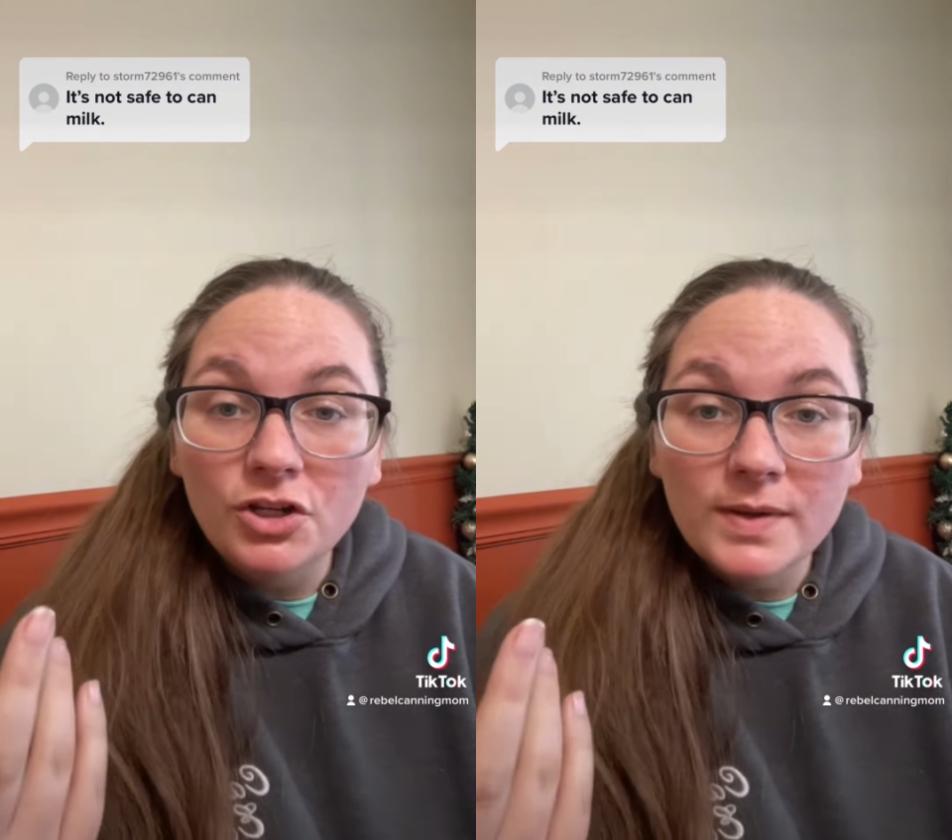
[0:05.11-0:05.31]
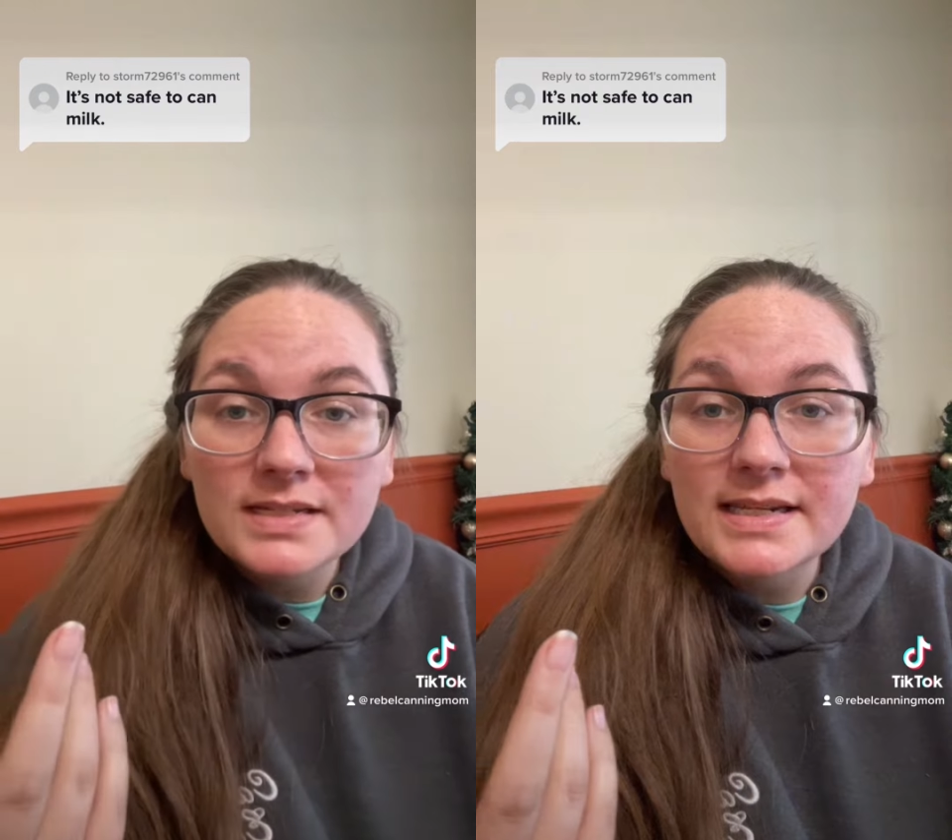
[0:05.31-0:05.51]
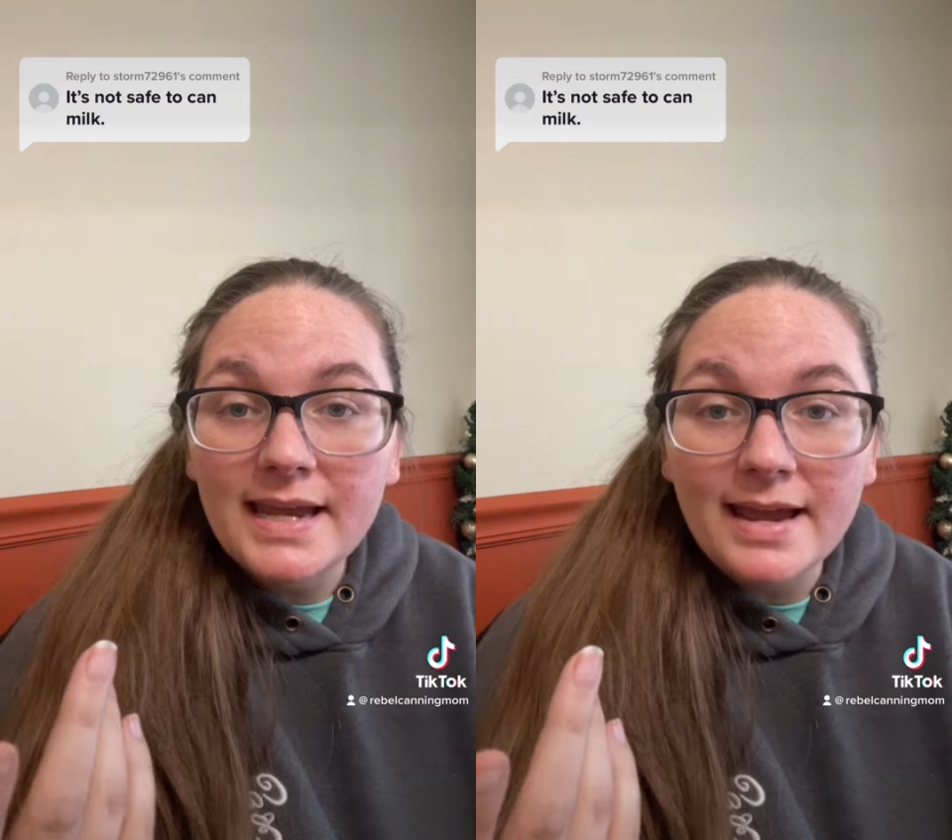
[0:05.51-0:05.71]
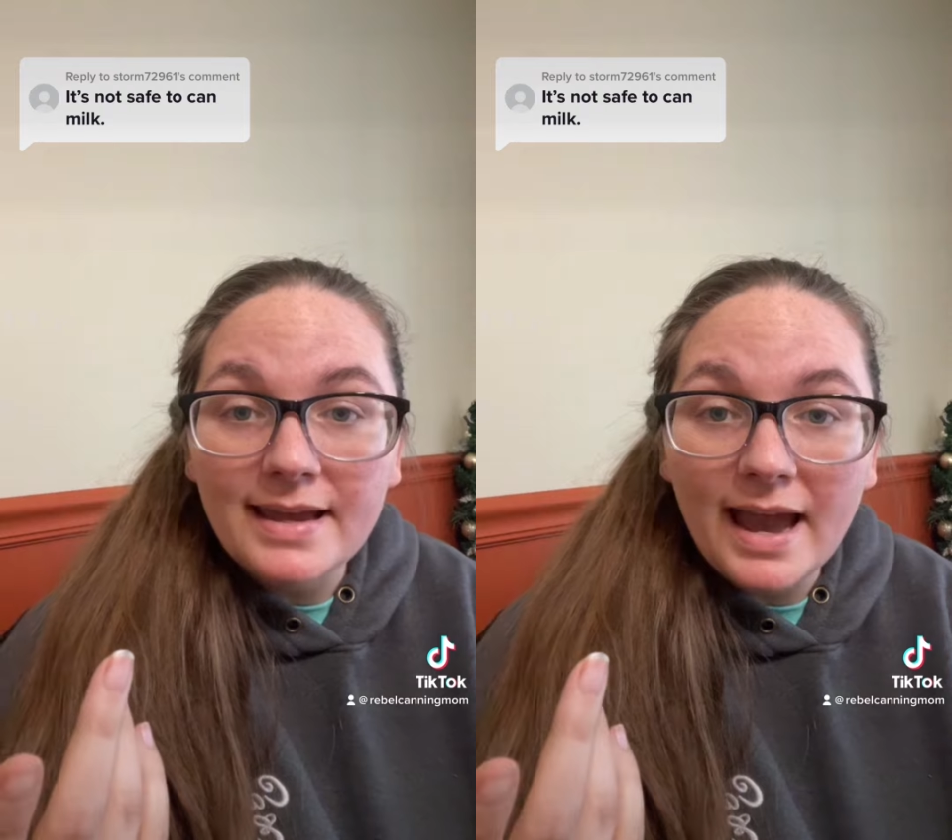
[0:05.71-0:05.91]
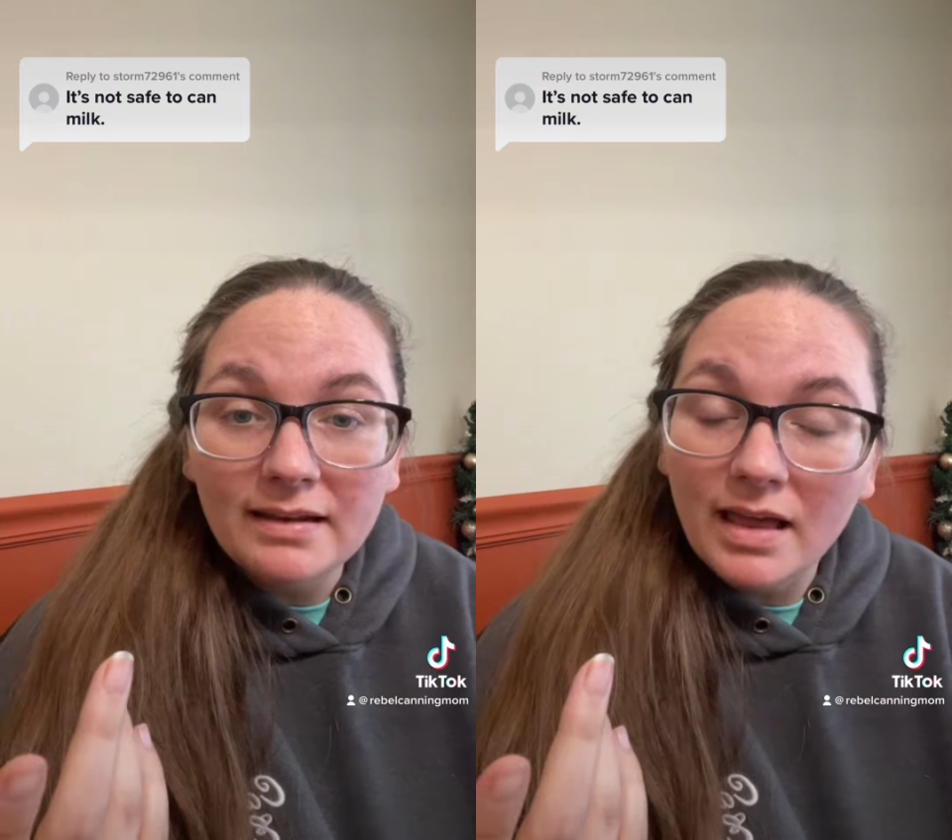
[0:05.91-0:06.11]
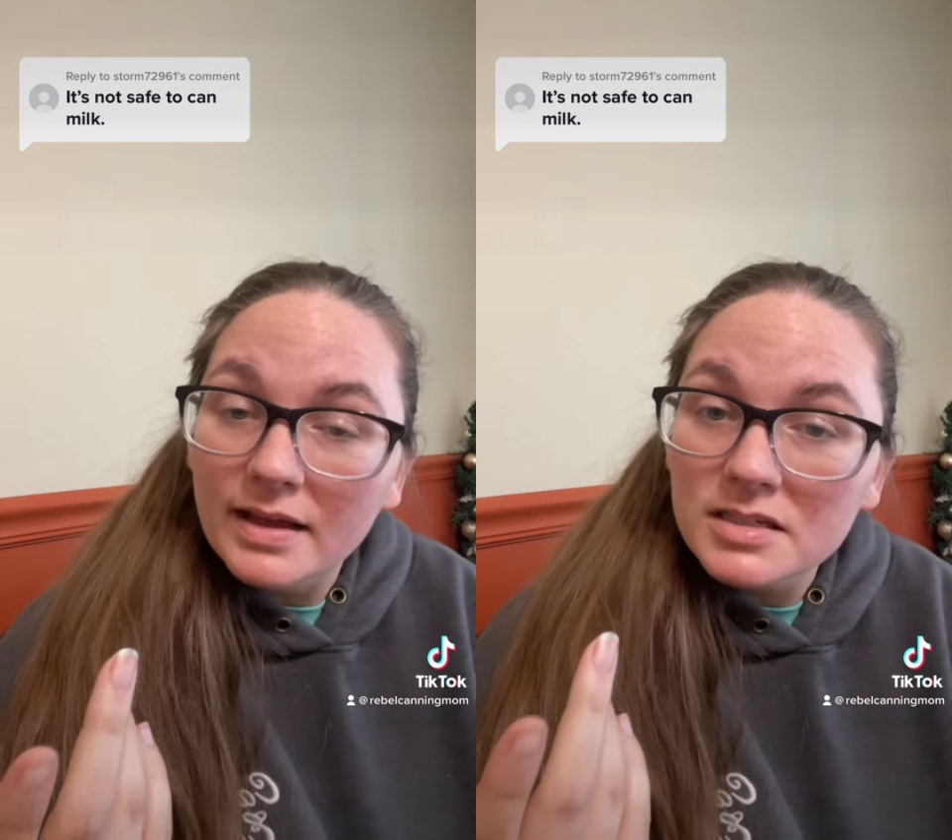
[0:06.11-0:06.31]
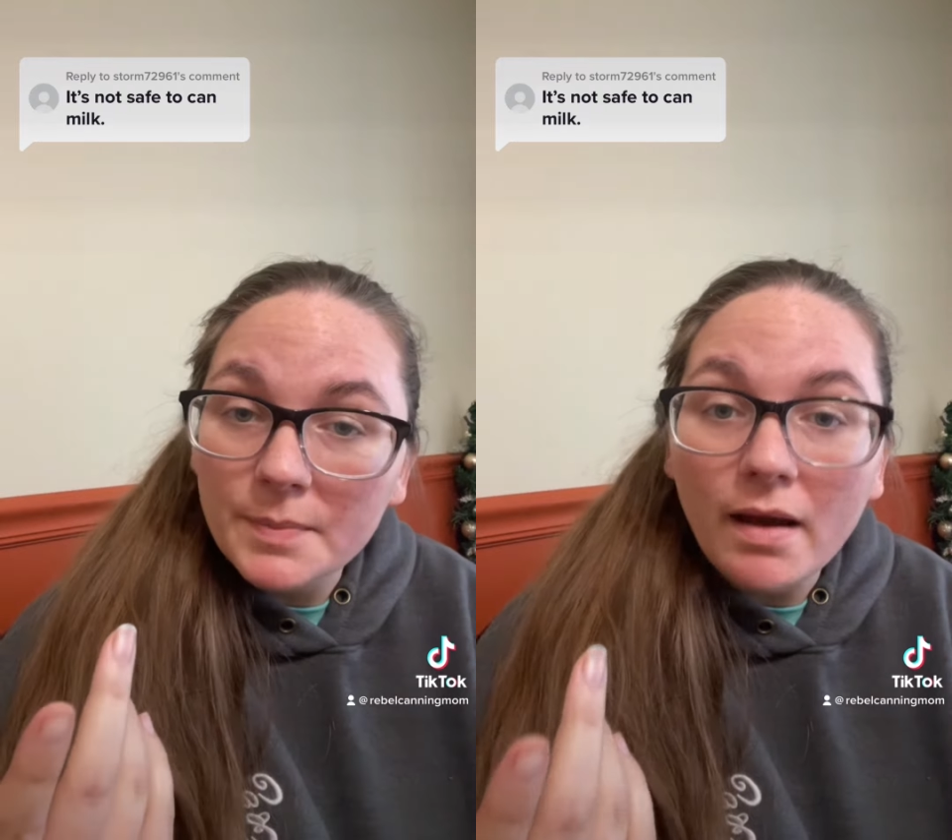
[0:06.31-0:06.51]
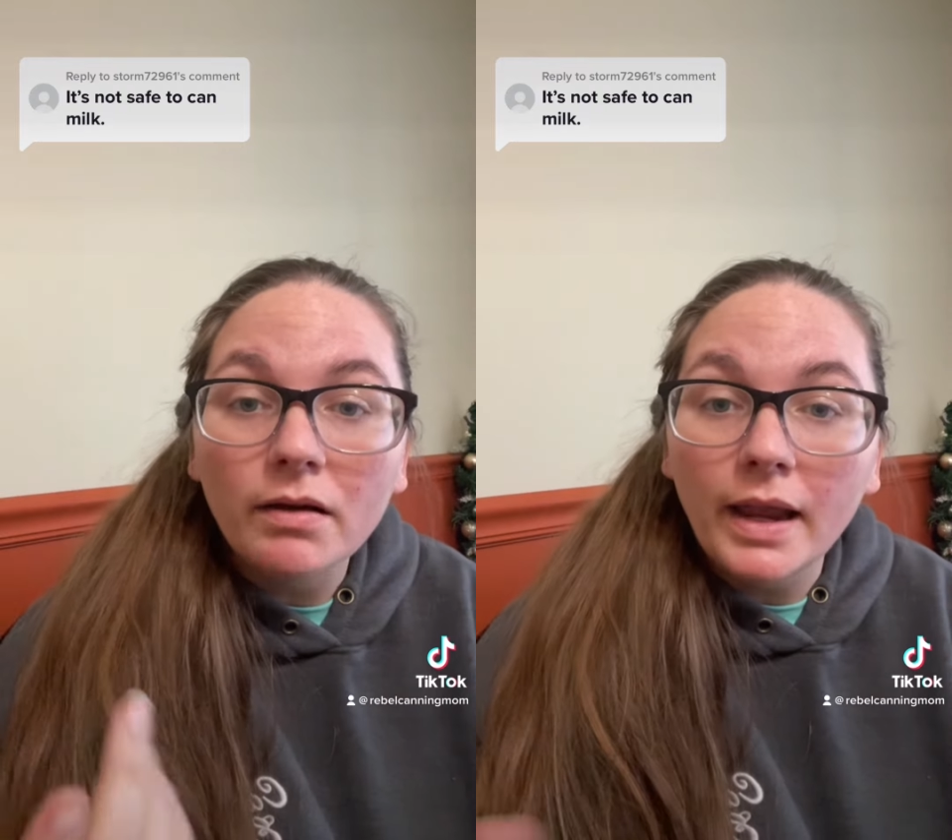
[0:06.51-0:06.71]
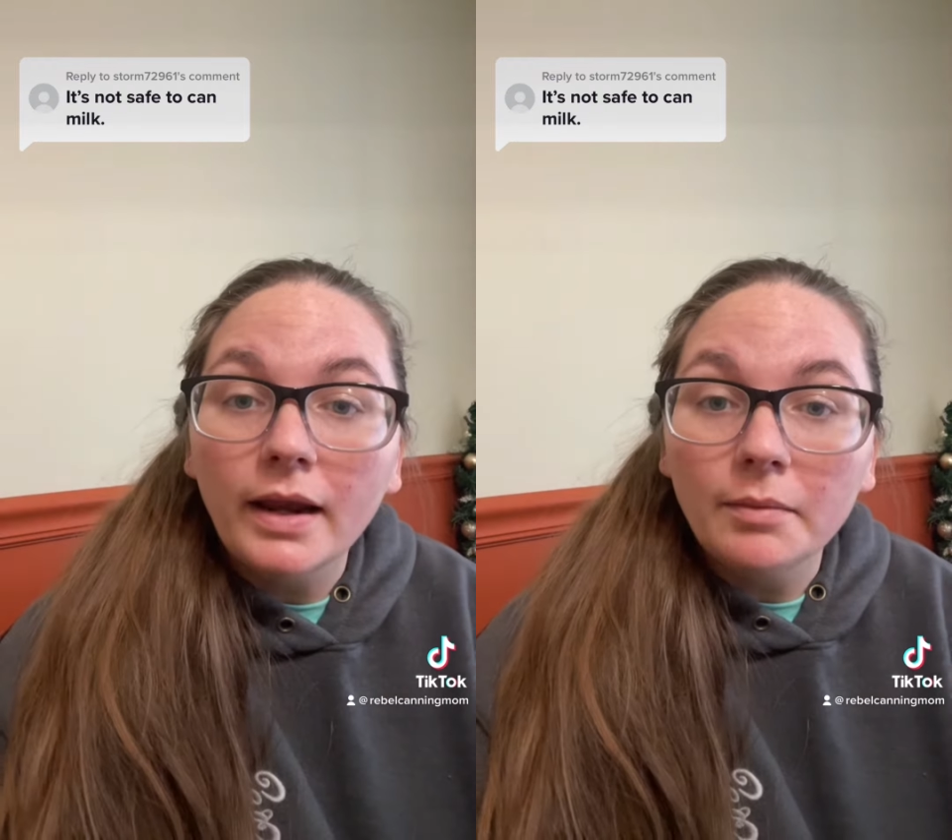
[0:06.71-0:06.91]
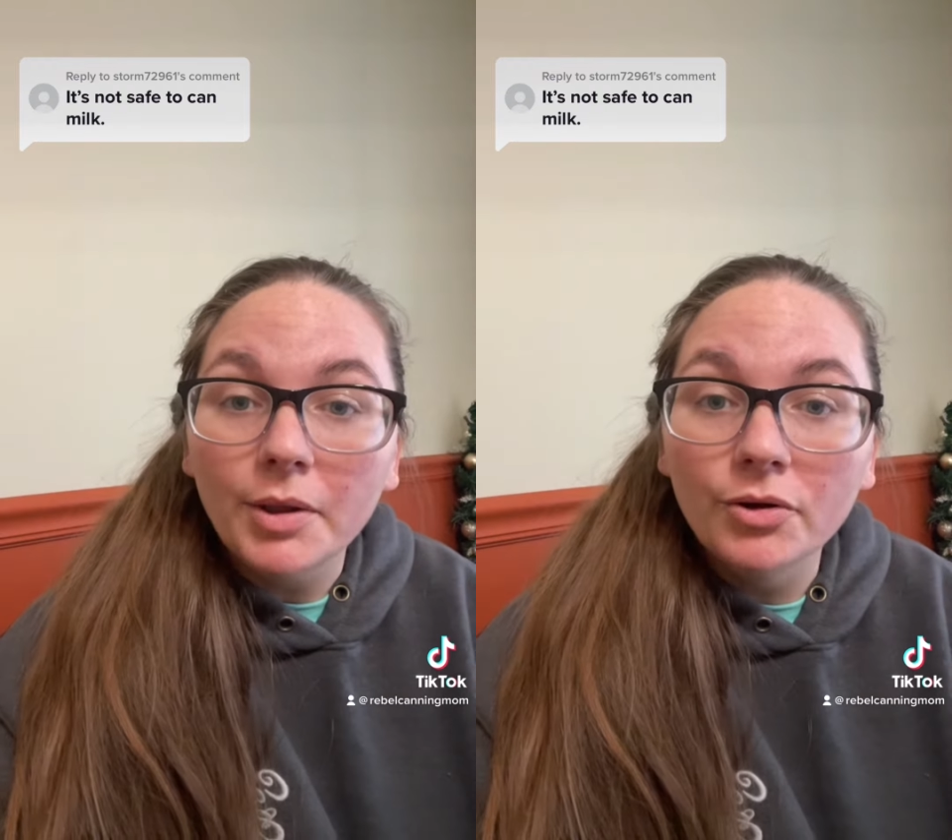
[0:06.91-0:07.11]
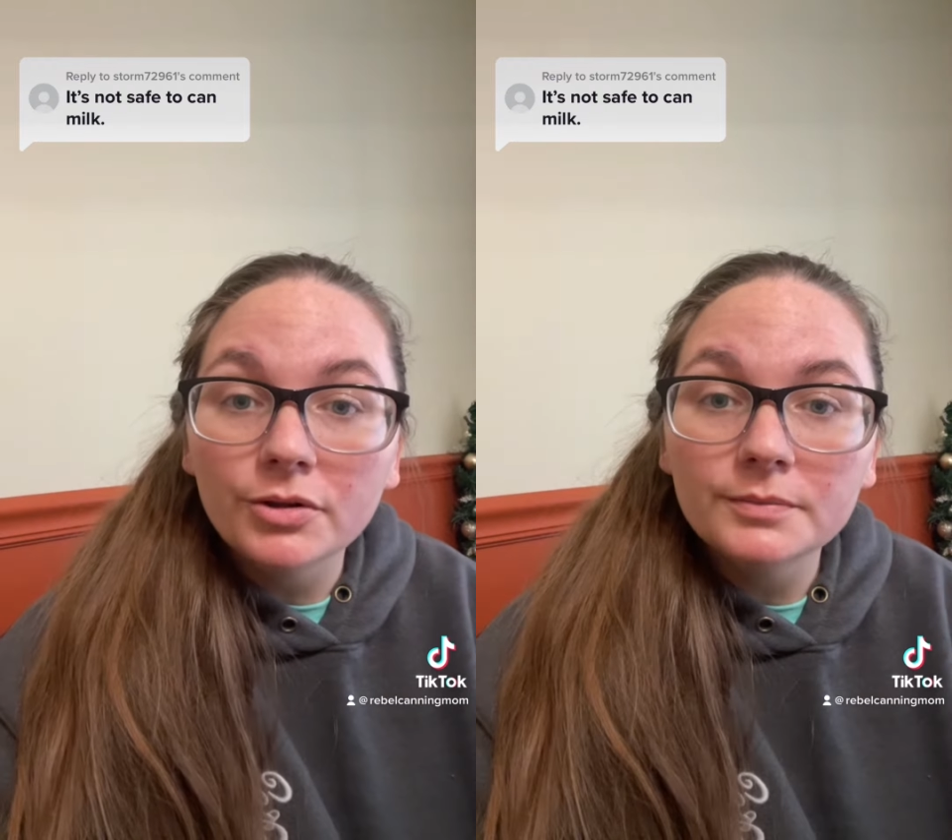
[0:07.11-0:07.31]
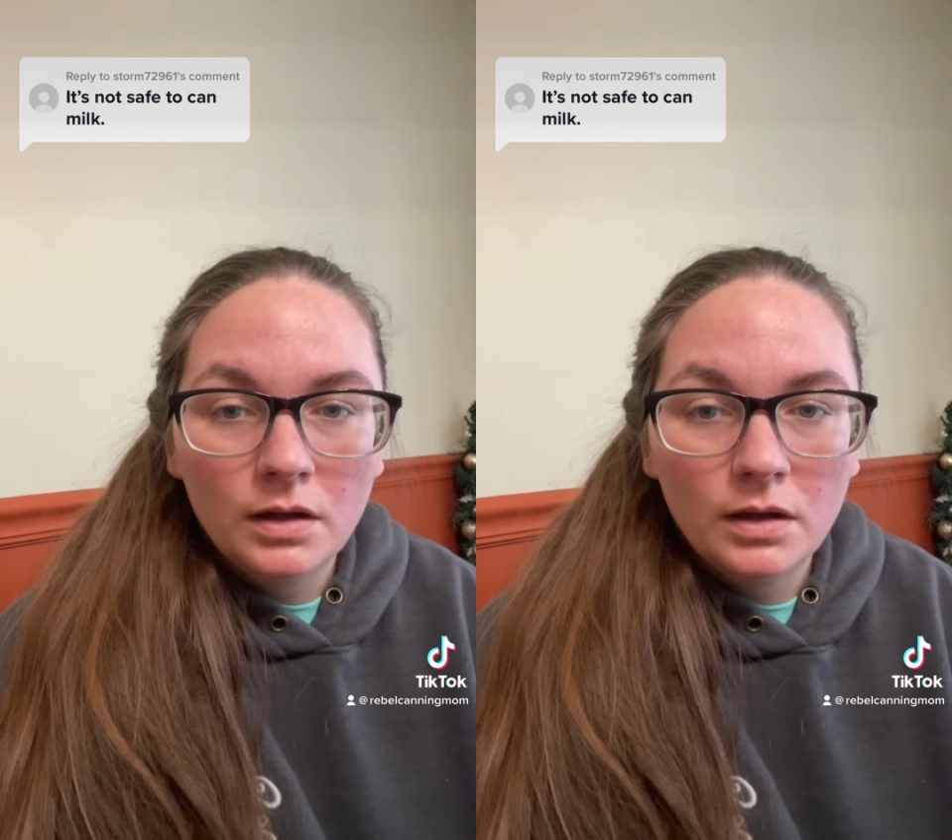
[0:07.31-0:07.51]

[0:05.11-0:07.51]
USDA guidelines about canning milk.